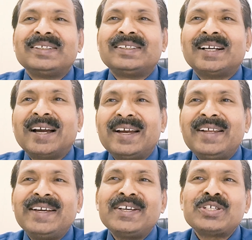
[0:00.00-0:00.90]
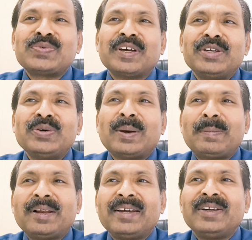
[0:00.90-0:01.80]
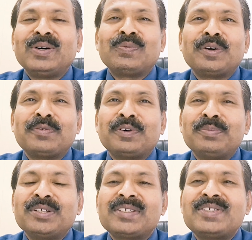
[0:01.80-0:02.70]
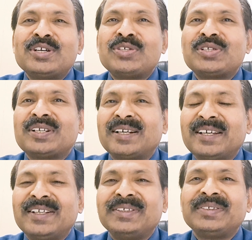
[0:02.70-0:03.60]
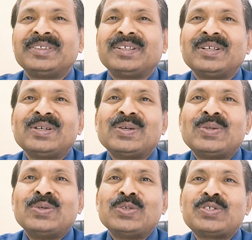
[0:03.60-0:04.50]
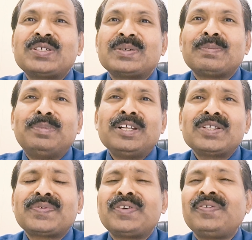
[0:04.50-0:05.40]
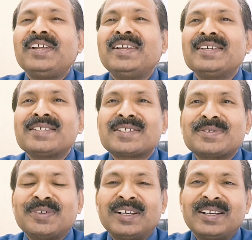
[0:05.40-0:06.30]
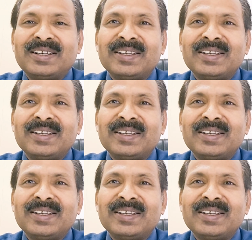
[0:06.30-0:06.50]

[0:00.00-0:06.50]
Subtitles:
The idea is when you apply or perform this gesture again, those blissful feelings will